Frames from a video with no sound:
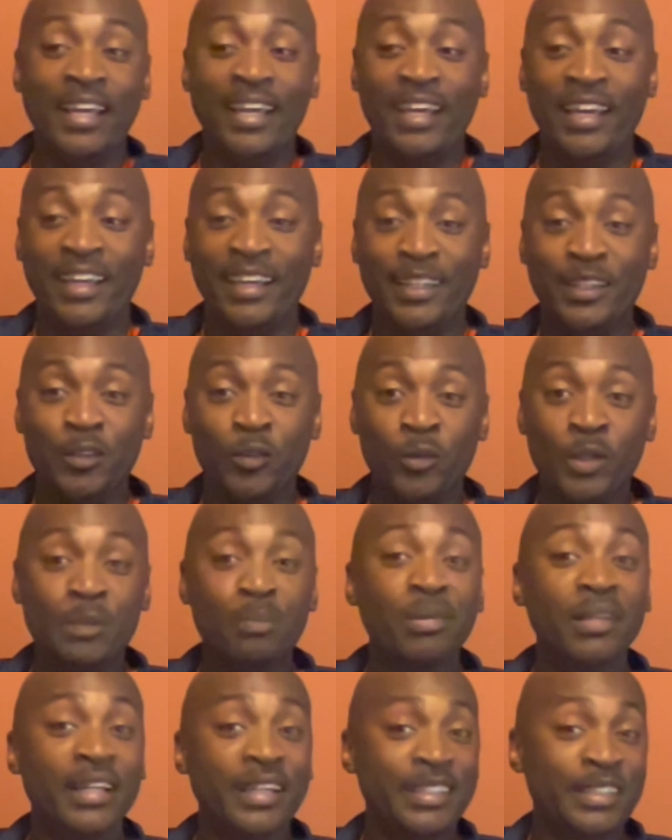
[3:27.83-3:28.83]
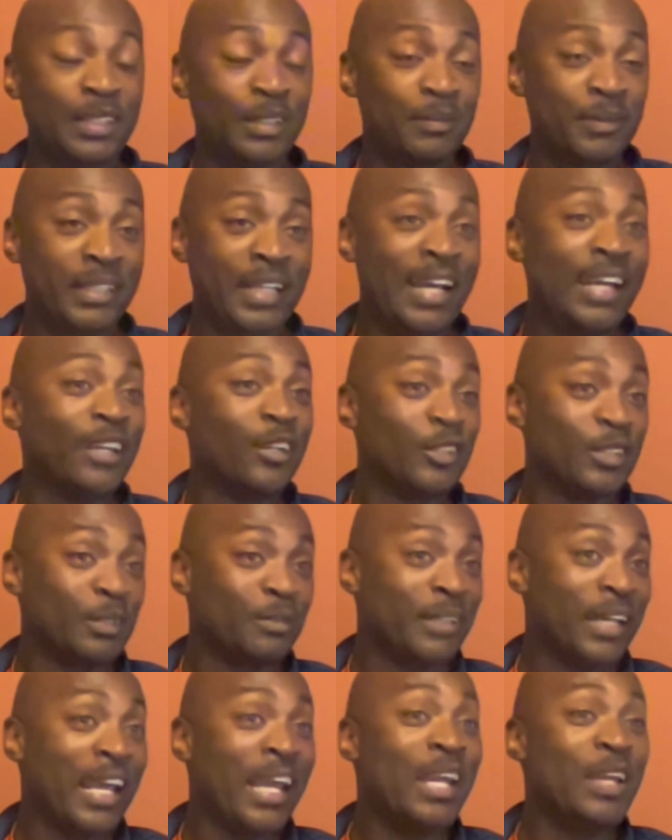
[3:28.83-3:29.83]
and we played him, and I held
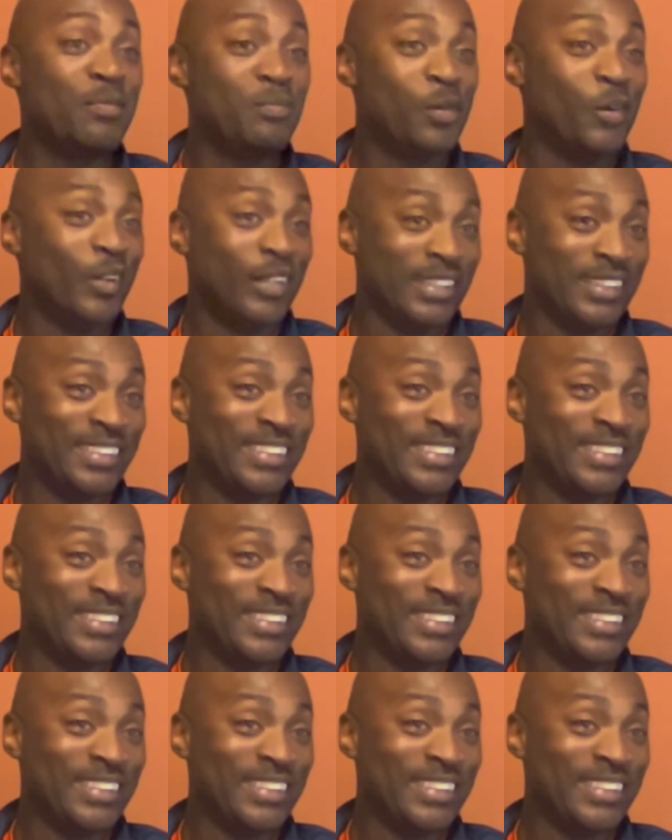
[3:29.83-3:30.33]
him to 8 points.